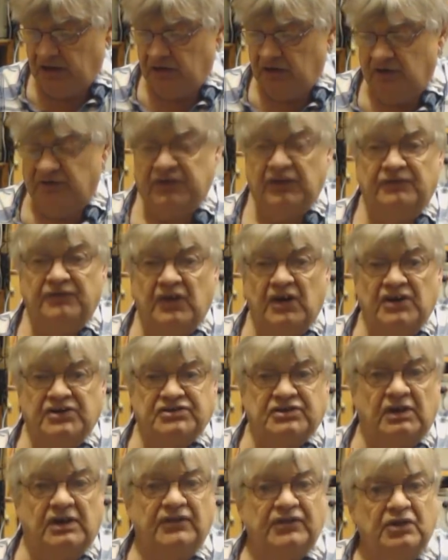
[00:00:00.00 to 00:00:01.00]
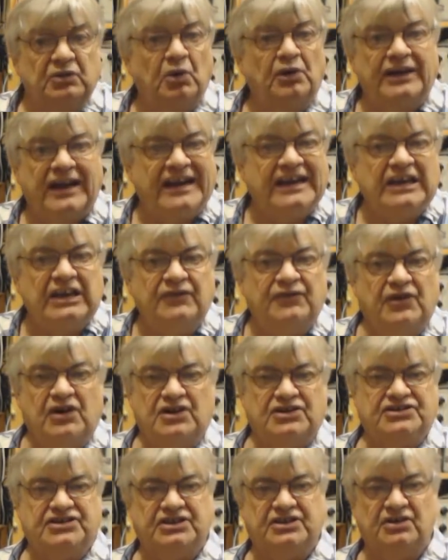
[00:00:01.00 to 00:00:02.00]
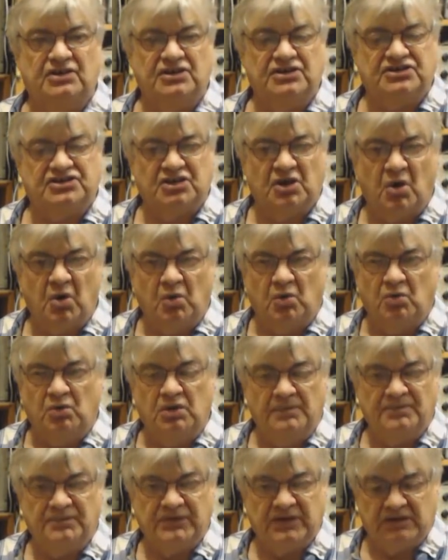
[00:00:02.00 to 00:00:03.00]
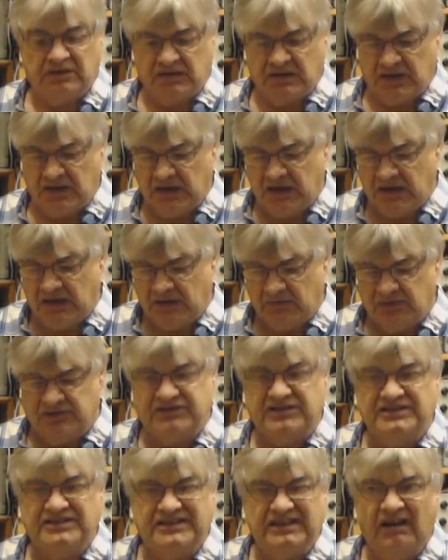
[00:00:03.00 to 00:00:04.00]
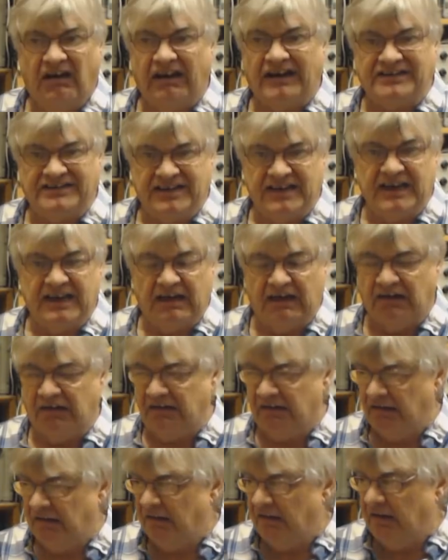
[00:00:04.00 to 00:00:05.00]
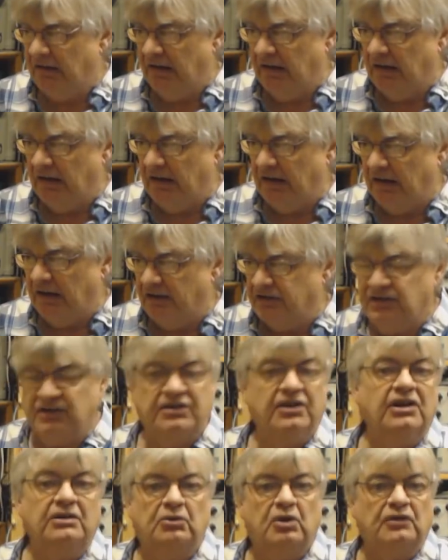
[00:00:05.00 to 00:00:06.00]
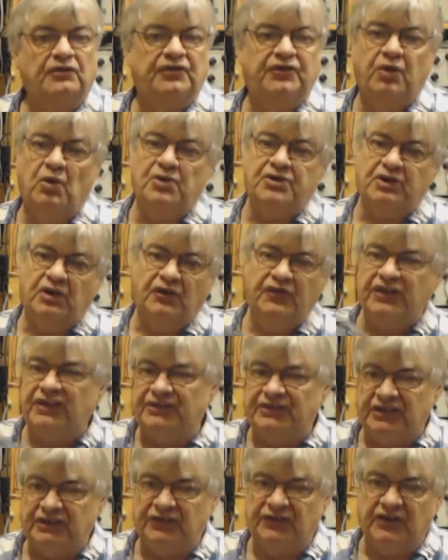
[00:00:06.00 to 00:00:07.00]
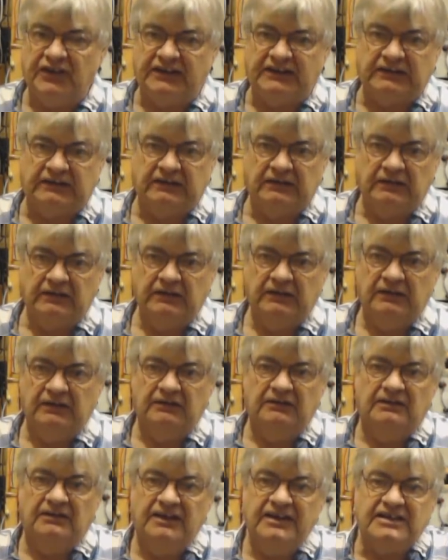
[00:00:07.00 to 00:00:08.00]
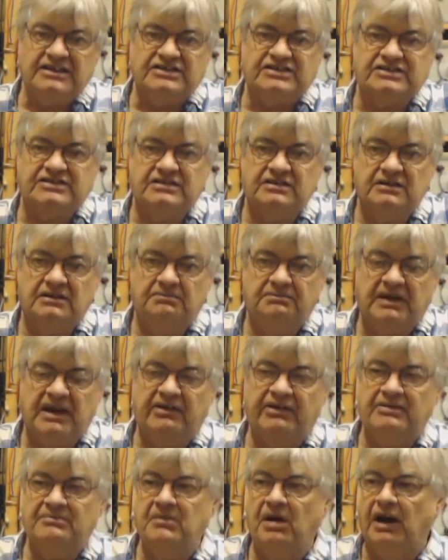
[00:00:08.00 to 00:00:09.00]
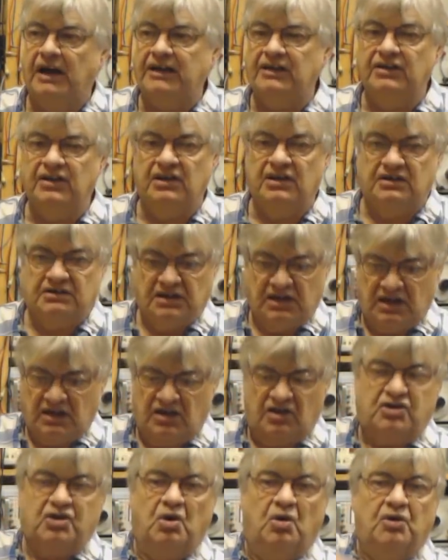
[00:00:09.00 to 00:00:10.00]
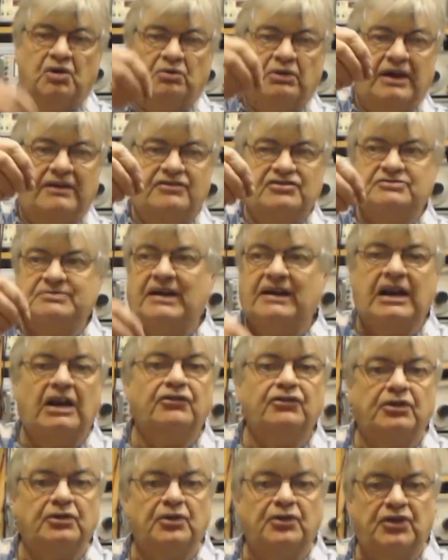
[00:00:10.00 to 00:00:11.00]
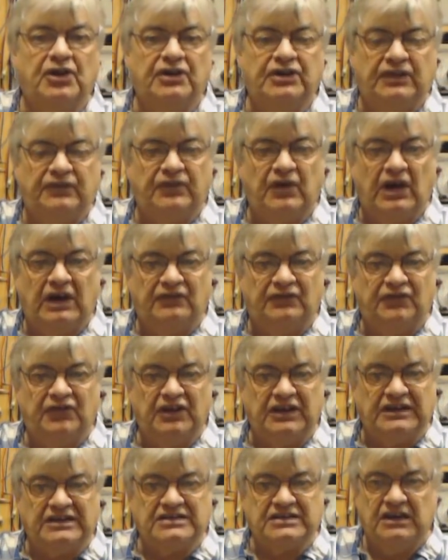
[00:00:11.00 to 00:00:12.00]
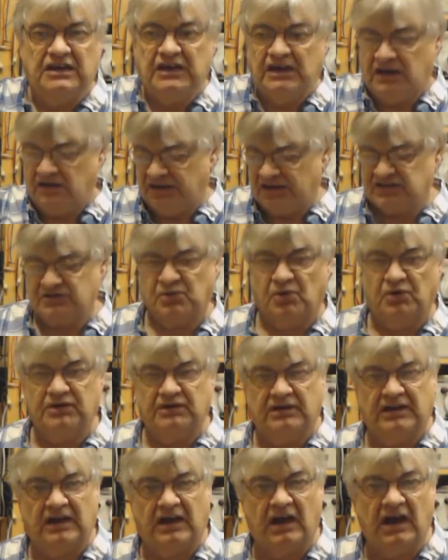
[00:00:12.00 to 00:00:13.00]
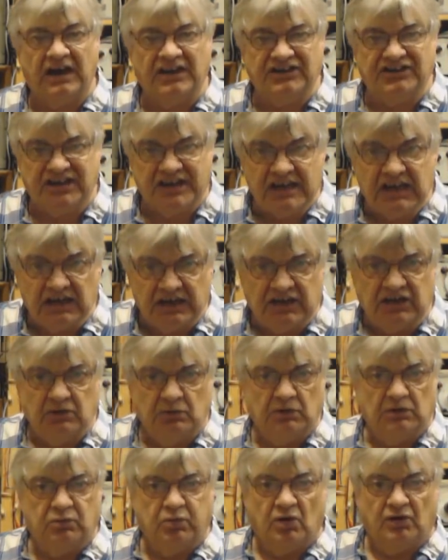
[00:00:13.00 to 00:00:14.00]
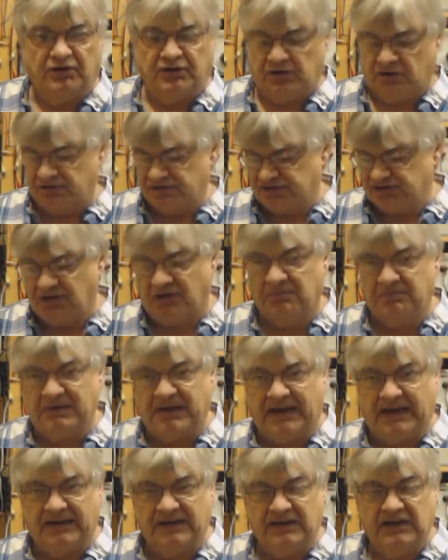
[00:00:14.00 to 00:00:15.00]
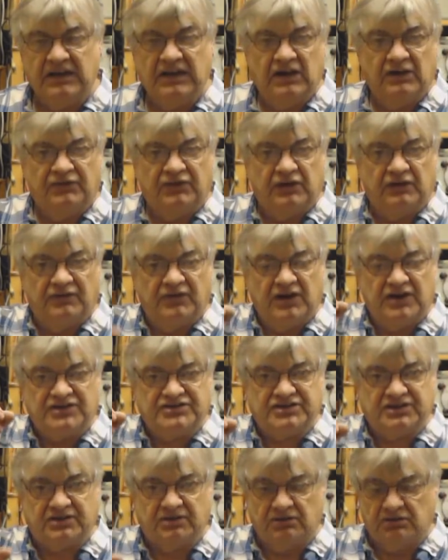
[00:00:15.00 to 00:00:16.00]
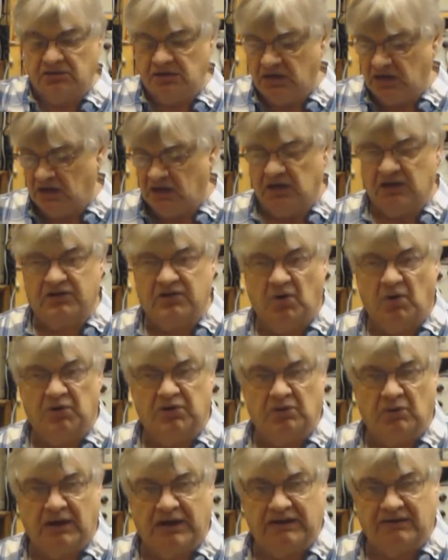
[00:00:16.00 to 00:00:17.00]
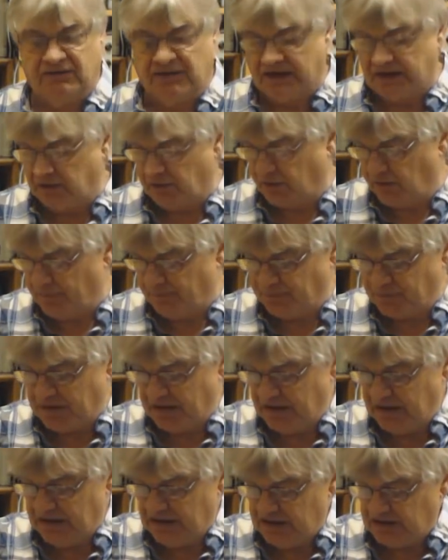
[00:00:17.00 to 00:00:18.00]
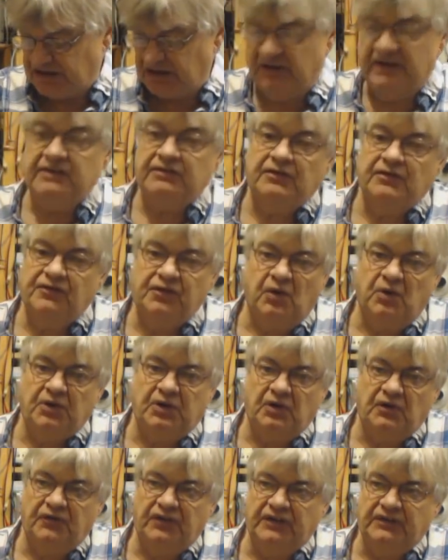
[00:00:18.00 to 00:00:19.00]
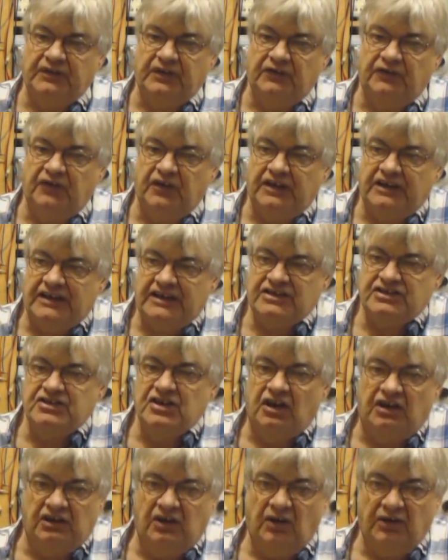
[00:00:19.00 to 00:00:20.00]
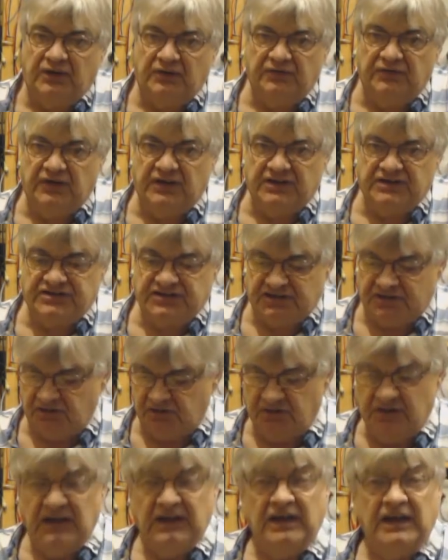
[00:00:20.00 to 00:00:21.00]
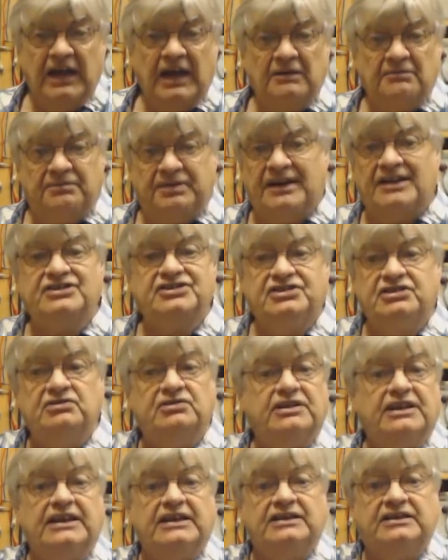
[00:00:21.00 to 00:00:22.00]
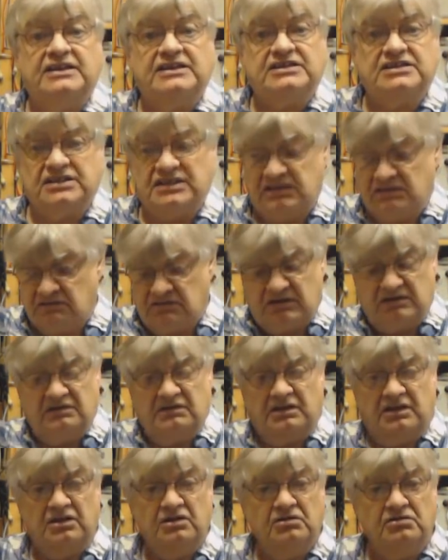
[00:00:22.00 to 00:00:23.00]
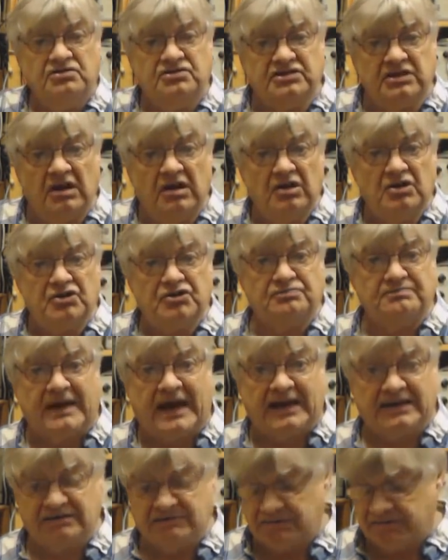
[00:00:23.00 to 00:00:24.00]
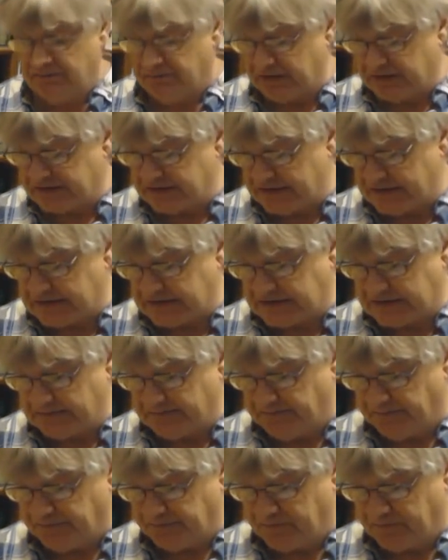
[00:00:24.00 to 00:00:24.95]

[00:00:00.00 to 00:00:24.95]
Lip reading: the vertical. If you want any vertical at all, which is the idea, you're going to want 40 or 50 feet at least. Bear in mind that a quarter wave is about 135 feet. That's what ideally you would want on top band for a vertical, a quarter wave length. So even 40 or 50 feet isn't a lot of vertical. Plus you need this huge earth map business.